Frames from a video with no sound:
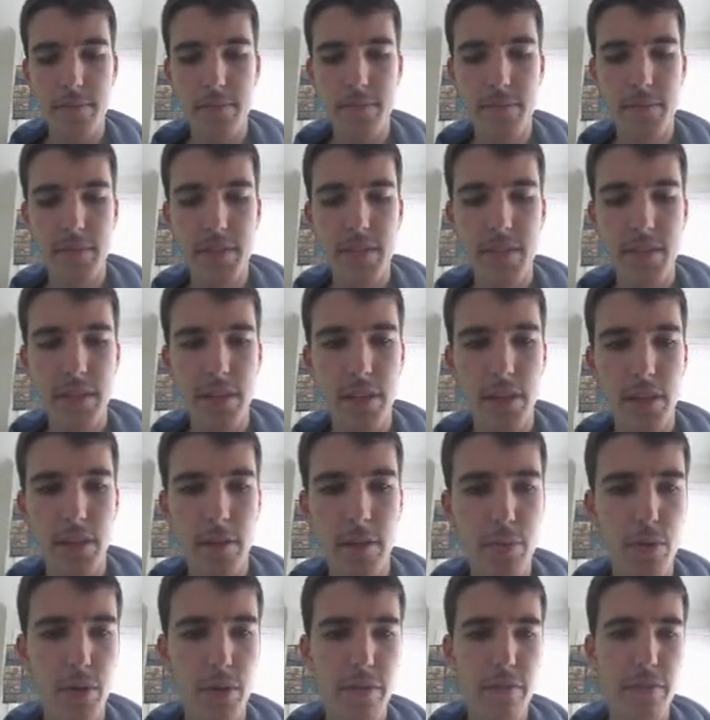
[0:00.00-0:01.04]
This can go to
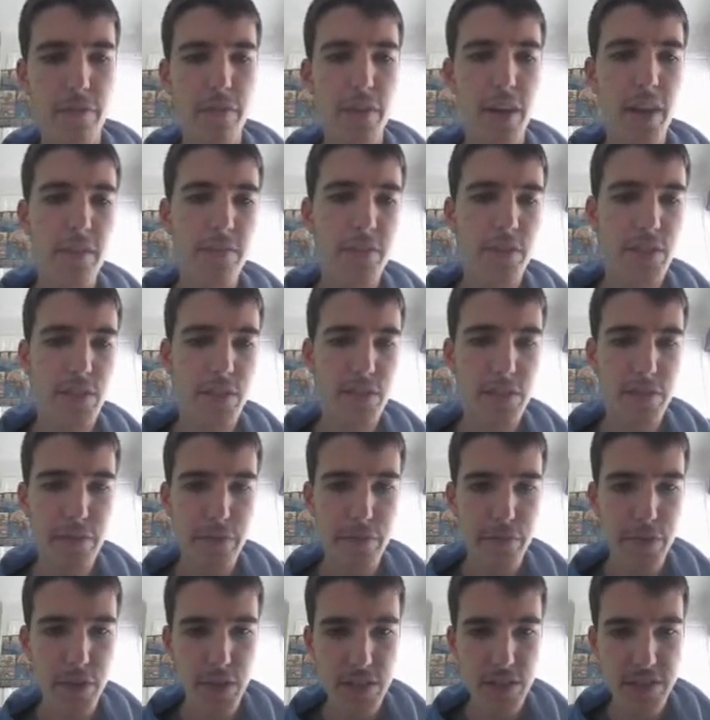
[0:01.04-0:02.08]
0.5 because it's a
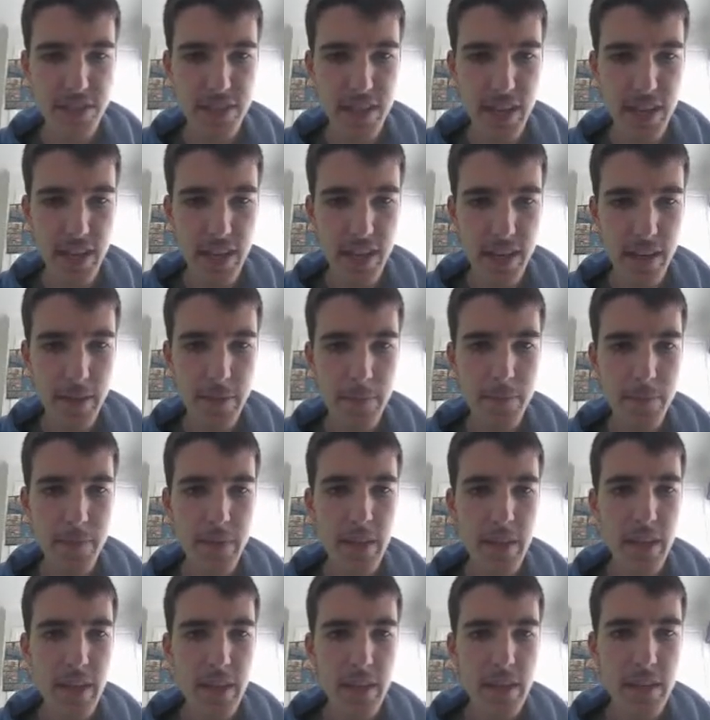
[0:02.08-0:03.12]
first starter.
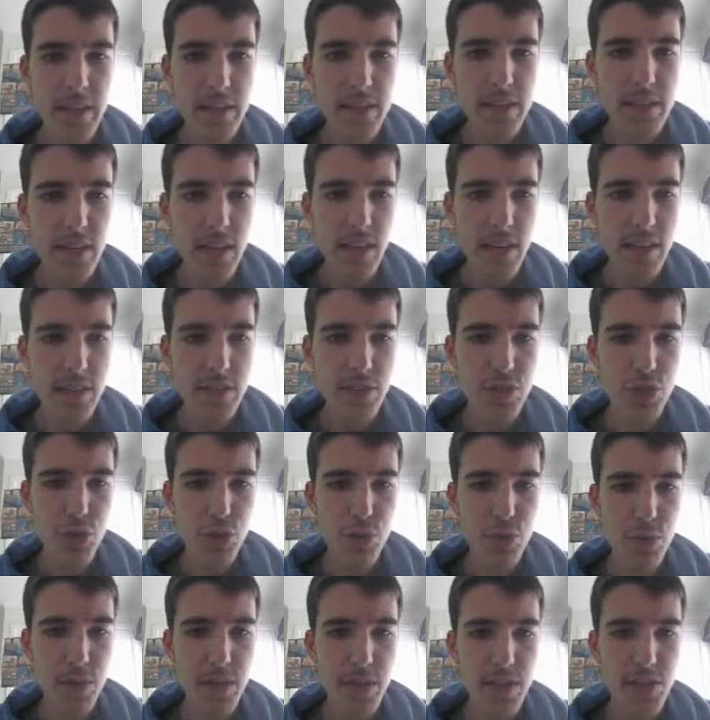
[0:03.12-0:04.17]
Qatar's
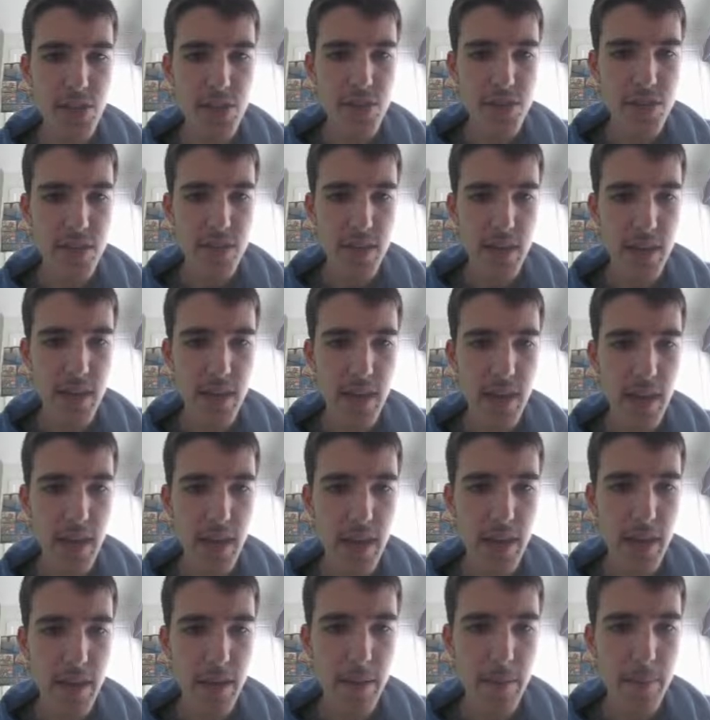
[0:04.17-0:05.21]
Choice.
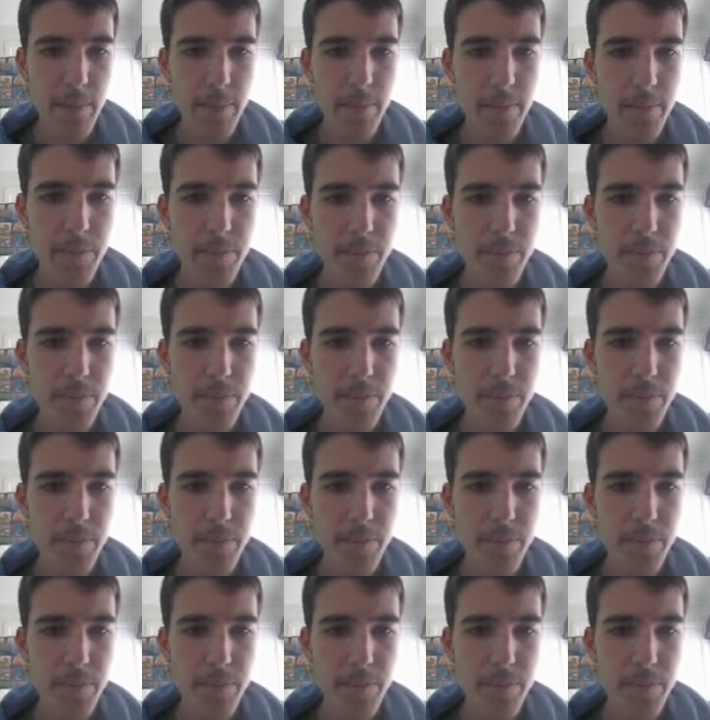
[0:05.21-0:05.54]
I'm